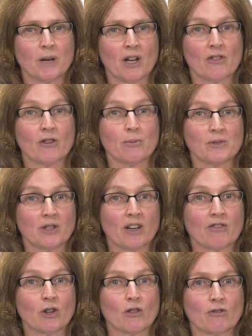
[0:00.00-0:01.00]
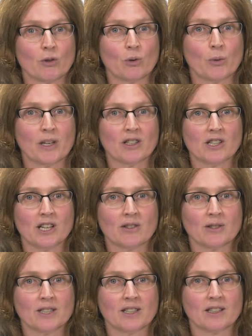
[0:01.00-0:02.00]
bathroom so I've got four
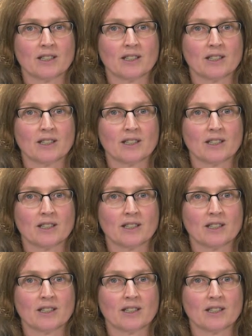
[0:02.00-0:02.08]
windows